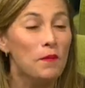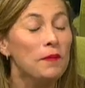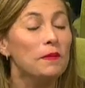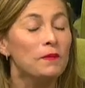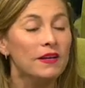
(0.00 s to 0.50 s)
Yeah.
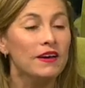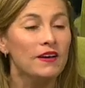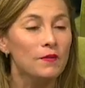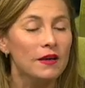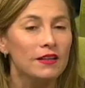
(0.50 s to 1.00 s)
But, but
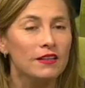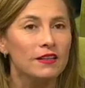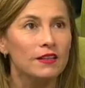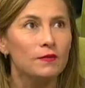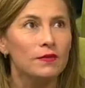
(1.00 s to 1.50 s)
uh,
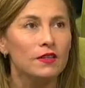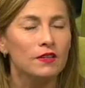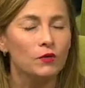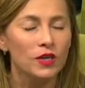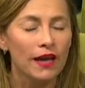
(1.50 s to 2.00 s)

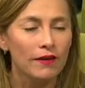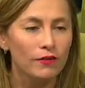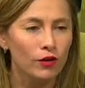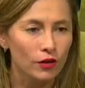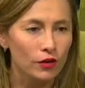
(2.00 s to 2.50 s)
we
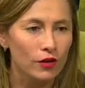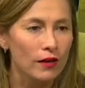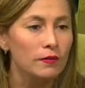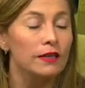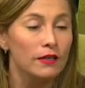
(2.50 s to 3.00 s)
have heard
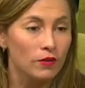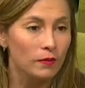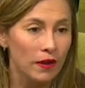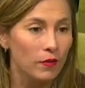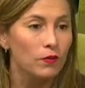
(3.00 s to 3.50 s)
a little
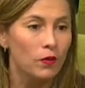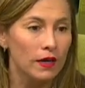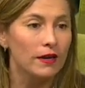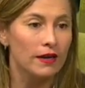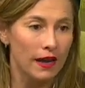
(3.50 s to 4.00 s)
about
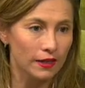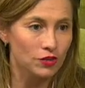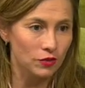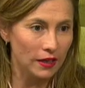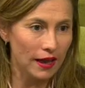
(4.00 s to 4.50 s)
what it
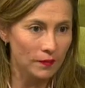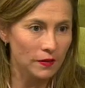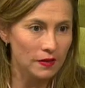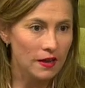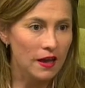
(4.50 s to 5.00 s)
actually
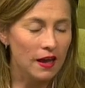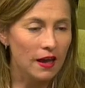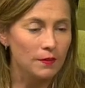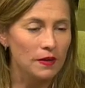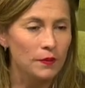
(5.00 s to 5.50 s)
happened,
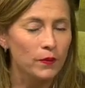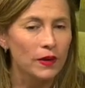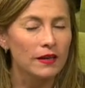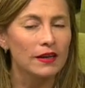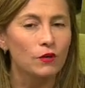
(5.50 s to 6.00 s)
um,
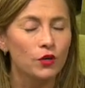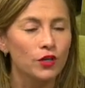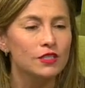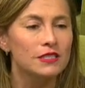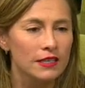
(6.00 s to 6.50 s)
but
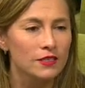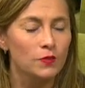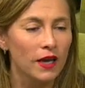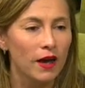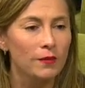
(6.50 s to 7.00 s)
could this
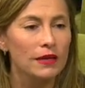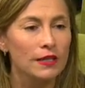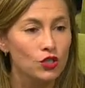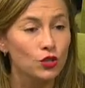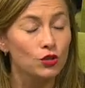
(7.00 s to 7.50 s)
become an
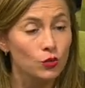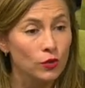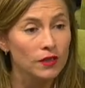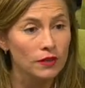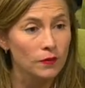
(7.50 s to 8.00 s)
issue
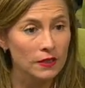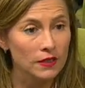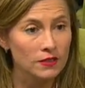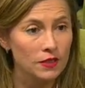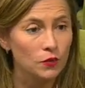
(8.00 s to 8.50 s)
during the
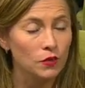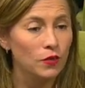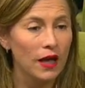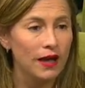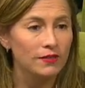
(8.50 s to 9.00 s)
meetings that we
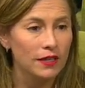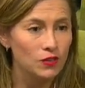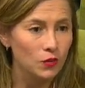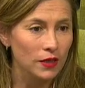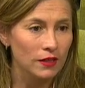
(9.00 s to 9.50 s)
will have
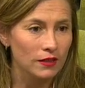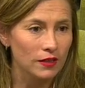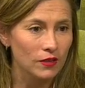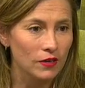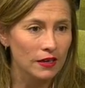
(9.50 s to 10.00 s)
next week in
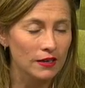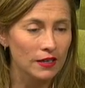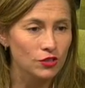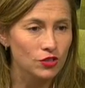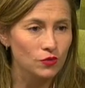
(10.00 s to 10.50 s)
the United
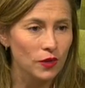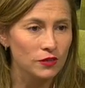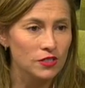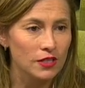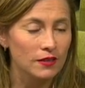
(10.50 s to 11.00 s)
Nations? We
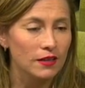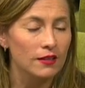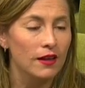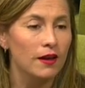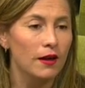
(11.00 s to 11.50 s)
understand
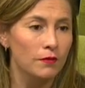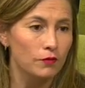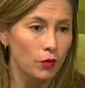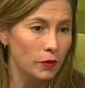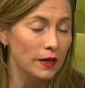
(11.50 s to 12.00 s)
that the um,
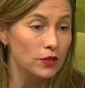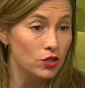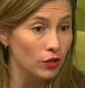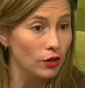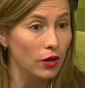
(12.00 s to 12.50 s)
foreign
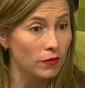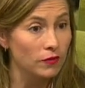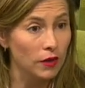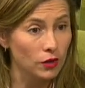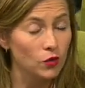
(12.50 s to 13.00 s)
minister
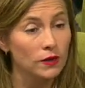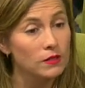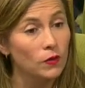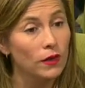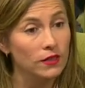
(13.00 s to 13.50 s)
of Cuba
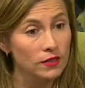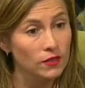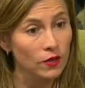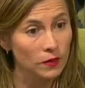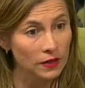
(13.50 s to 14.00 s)
is the one that is
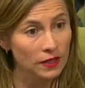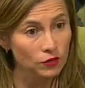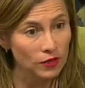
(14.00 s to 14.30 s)
going to be mm-hmm.